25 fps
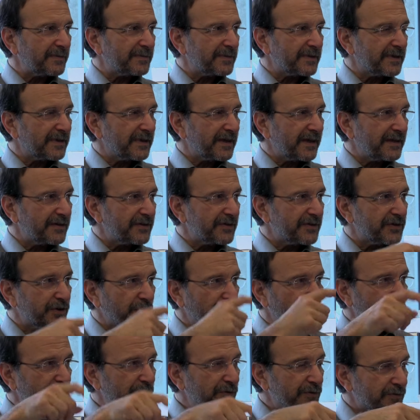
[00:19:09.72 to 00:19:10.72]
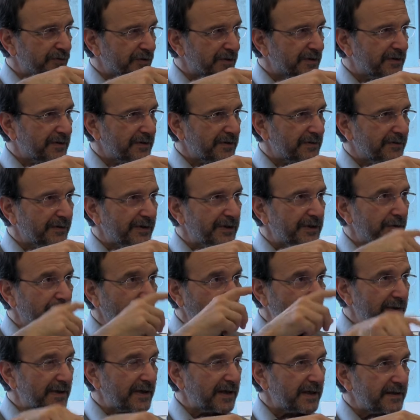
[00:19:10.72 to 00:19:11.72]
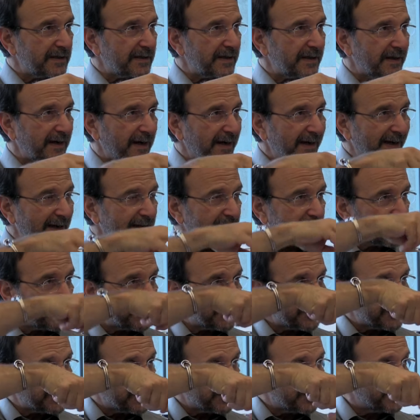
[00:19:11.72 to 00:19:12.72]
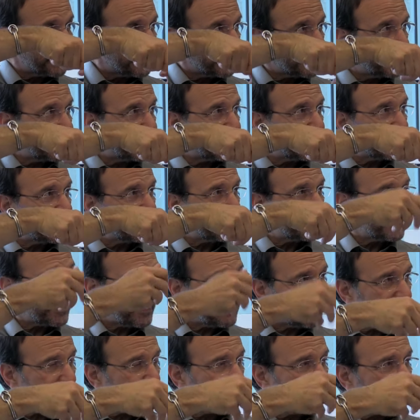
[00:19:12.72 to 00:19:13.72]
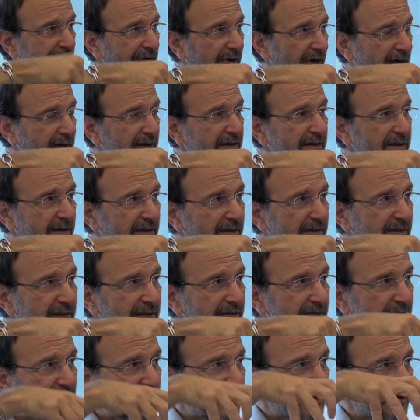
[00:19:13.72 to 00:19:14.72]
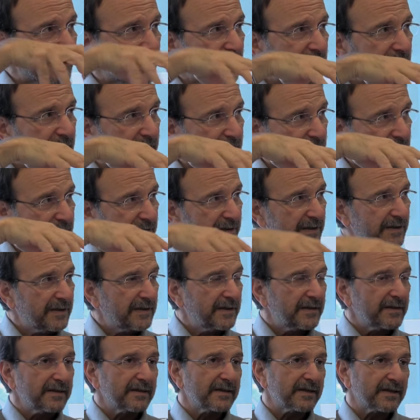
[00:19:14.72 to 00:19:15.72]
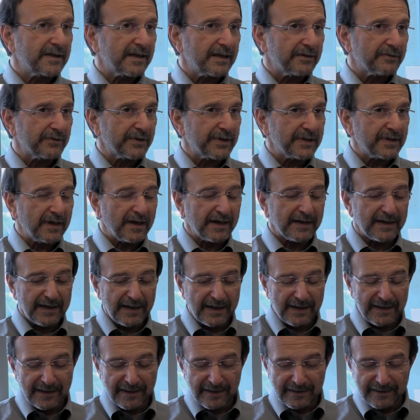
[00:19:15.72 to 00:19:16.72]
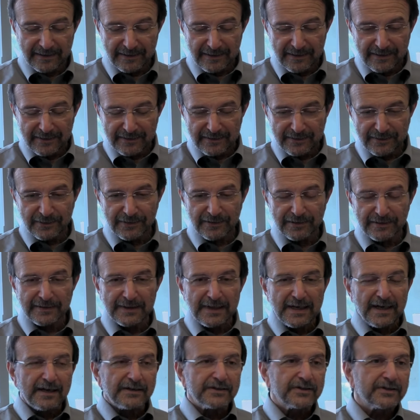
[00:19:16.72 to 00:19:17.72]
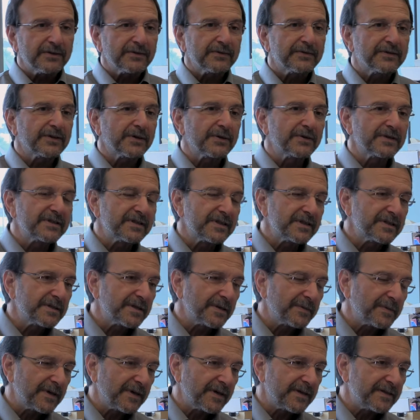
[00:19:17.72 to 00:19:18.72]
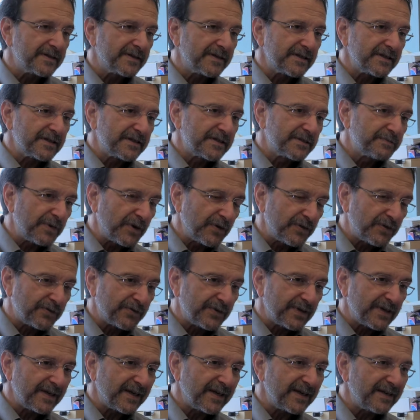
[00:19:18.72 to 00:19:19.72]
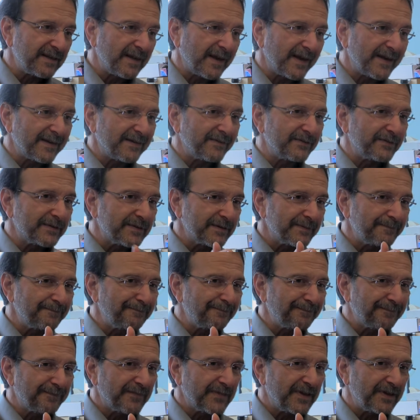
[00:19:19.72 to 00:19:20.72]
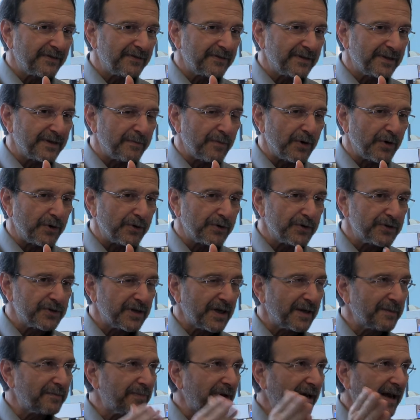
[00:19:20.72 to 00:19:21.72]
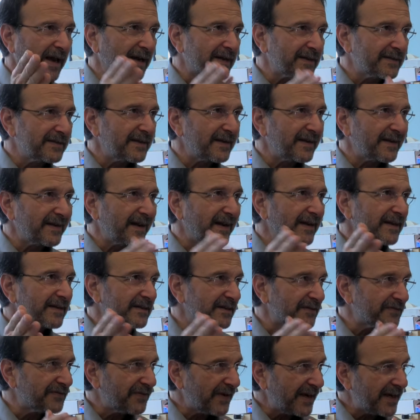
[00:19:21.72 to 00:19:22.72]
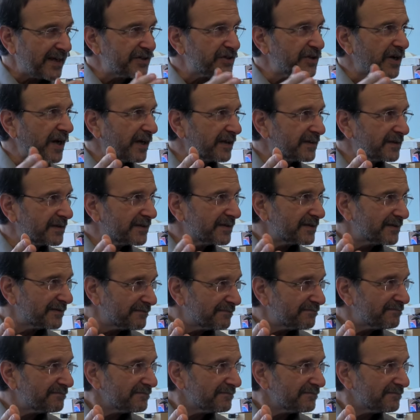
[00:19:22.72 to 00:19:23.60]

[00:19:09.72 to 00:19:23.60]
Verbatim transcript: replication. Circle, when you replicate DNA, it gets all supercoiled, and you have to periodically cleave it to release. Absolutely. And then religate it. That's cool. So is this SpoIIIE like the motors that pack DNA into phage heads?